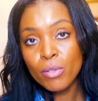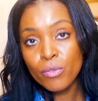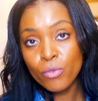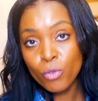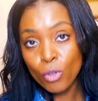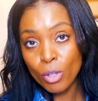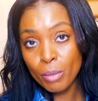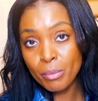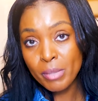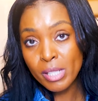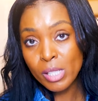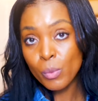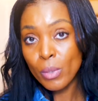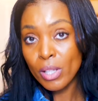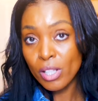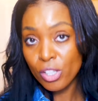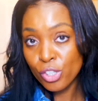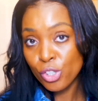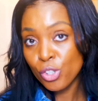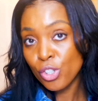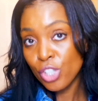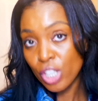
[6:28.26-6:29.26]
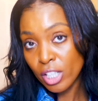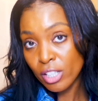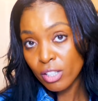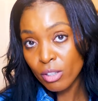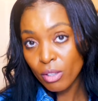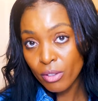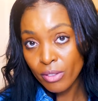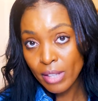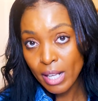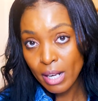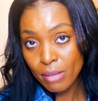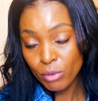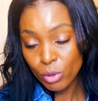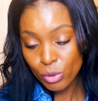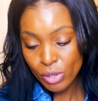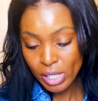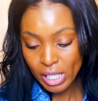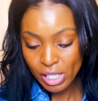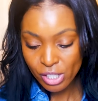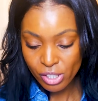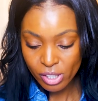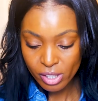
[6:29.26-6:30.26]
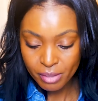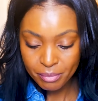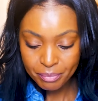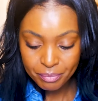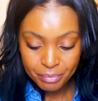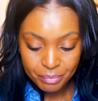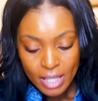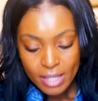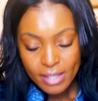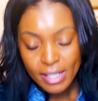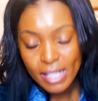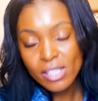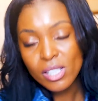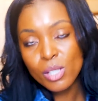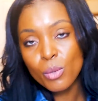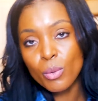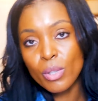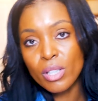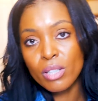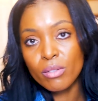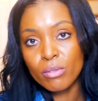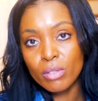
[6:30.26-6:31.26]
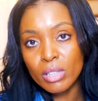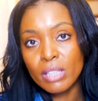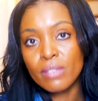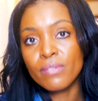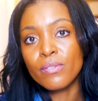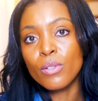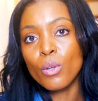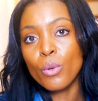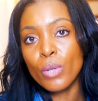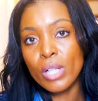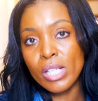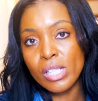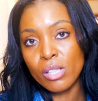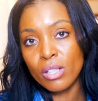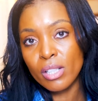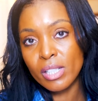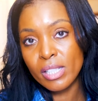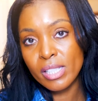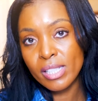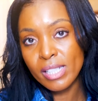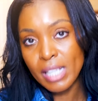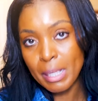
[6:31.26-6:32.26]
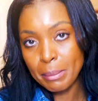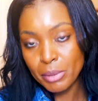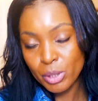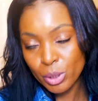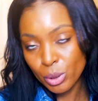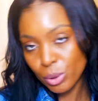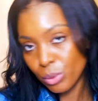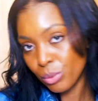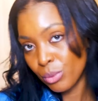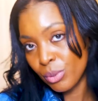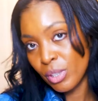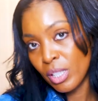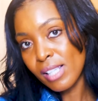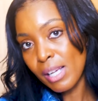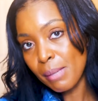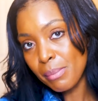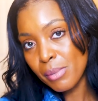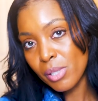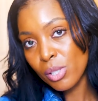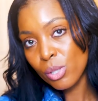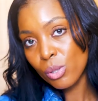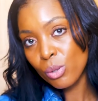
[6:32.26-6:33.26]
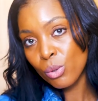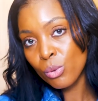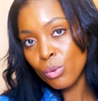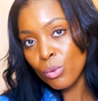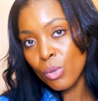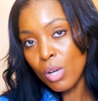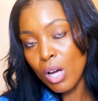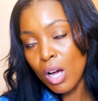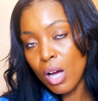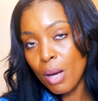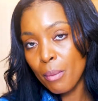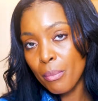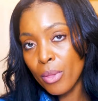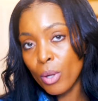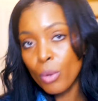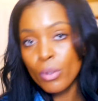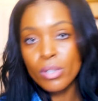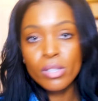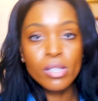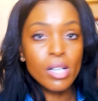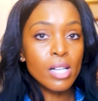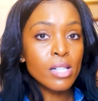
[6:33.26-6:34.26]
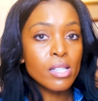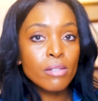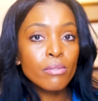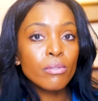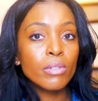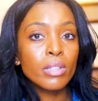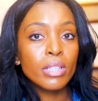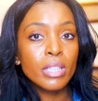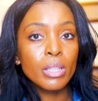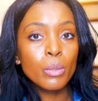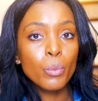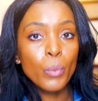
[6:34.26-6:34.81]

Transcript: performed as well as you could on that rotation. Next, you want to really focus on step two. Step two, um, though it doesn't really